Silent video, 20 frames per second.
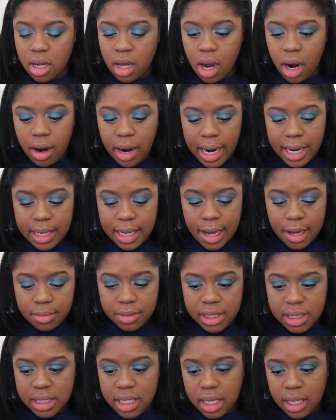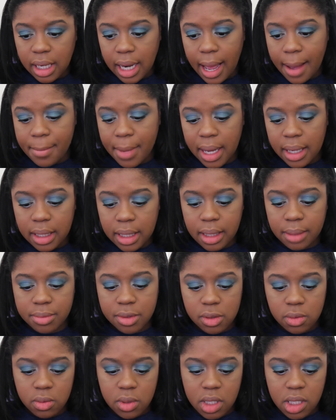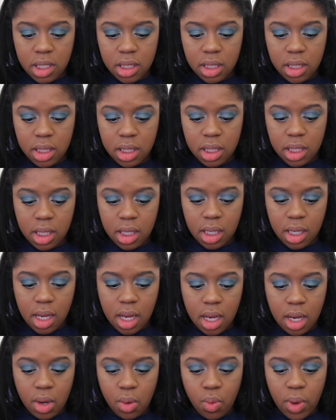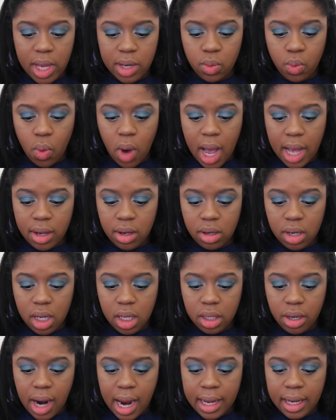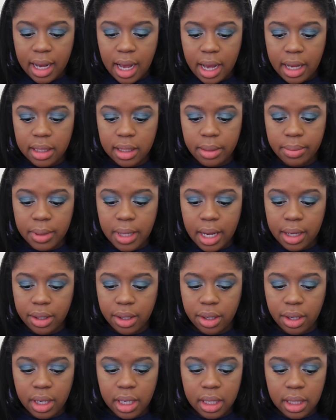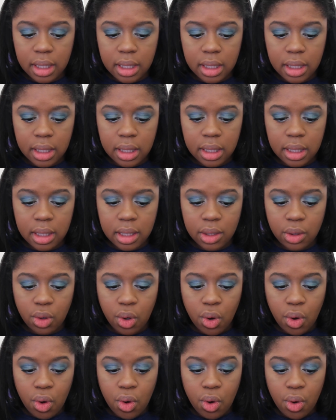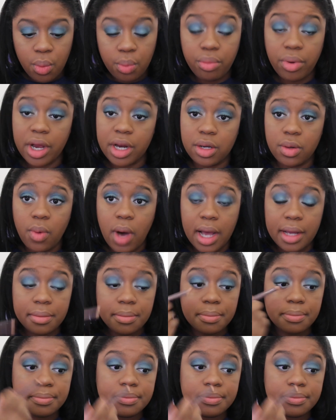All right, now I'm just gonna line my lips with the Wet n Wild Color Icon lip liner in Brandy Wine.